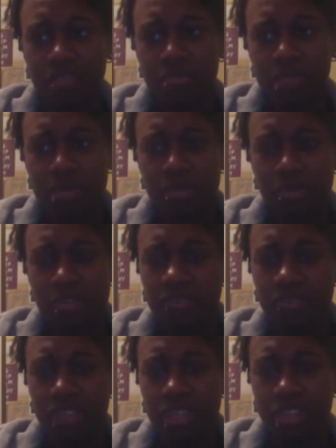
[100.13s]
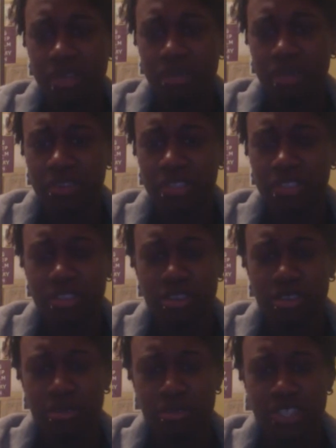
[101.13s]
people feel about the
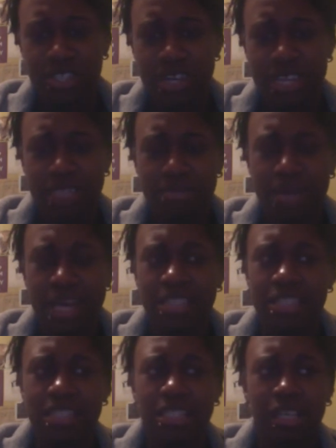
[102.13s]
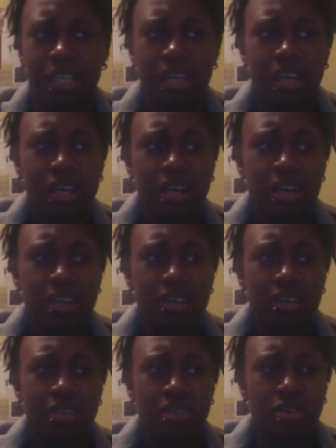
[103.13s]
term trans passing.
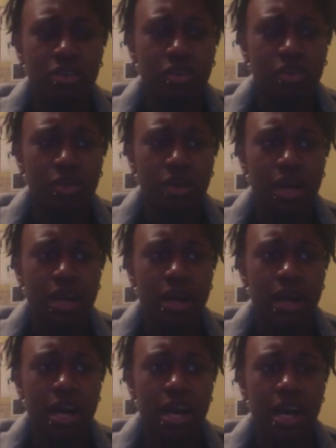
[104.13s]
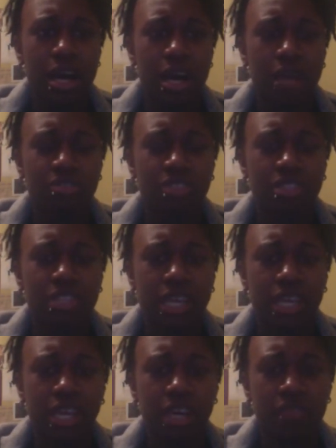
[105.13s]
So I'm just
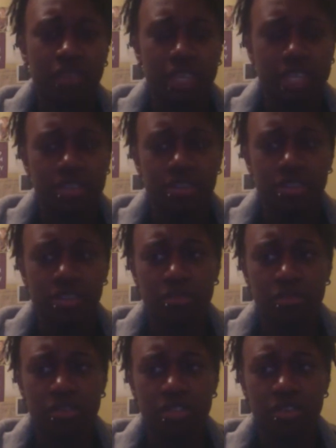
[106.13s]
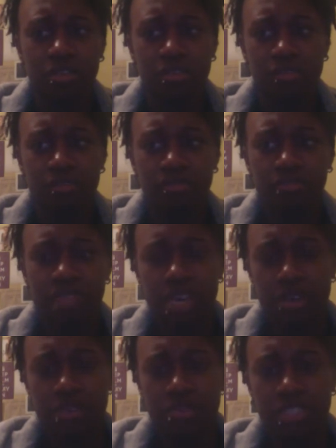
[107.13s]
thinking of it in terms of
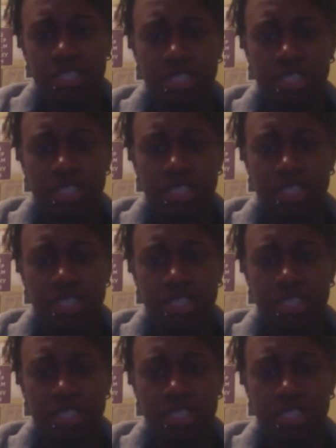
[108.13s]
how cis